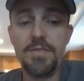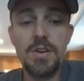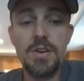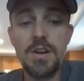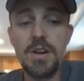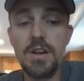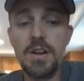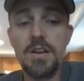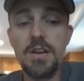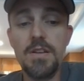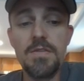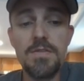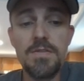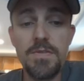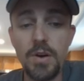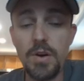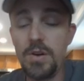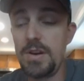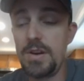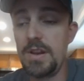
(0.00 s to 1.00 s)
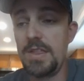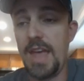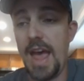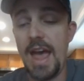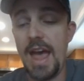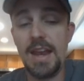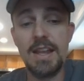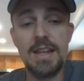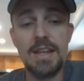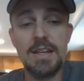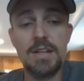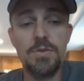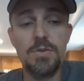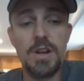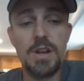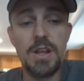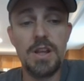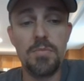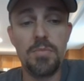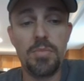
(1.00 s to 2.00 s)
you're going to convert that into
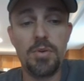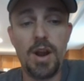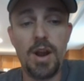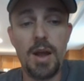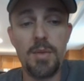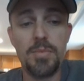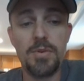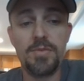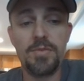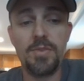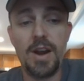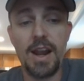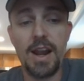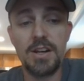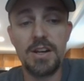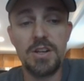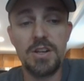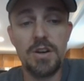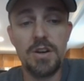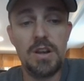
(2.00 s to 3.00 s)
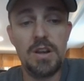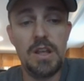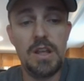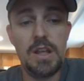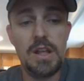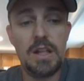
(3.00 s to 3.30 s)
an improper fraction